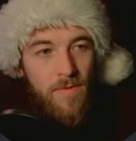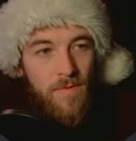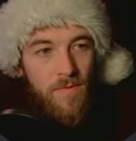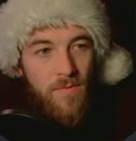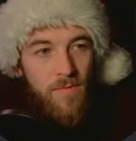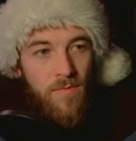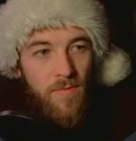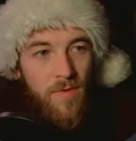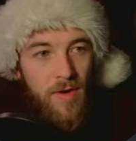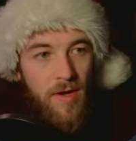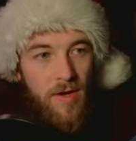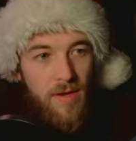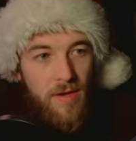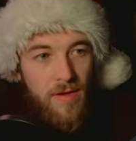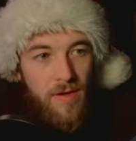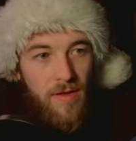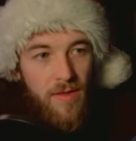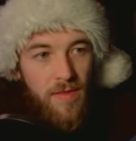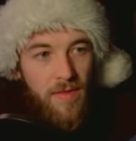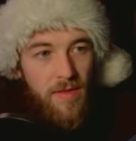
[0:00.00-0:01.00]
Right,
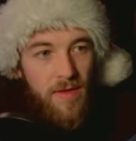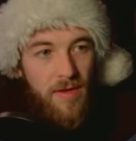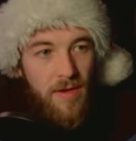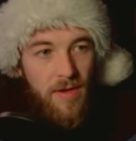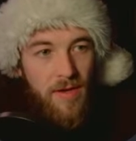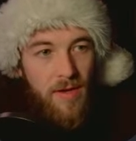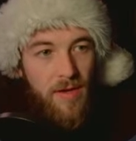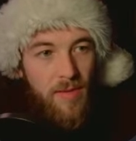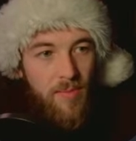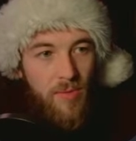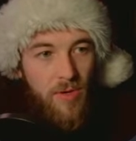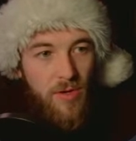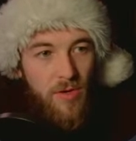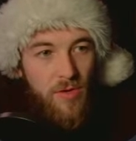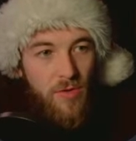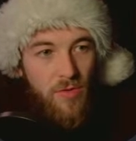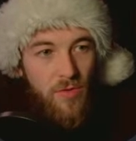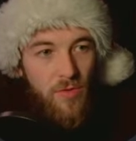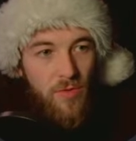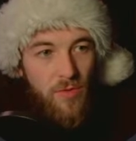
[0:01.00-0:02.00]
and then I'm gonna
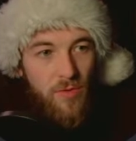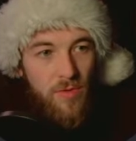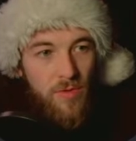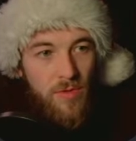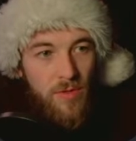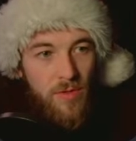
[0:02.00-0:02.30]
do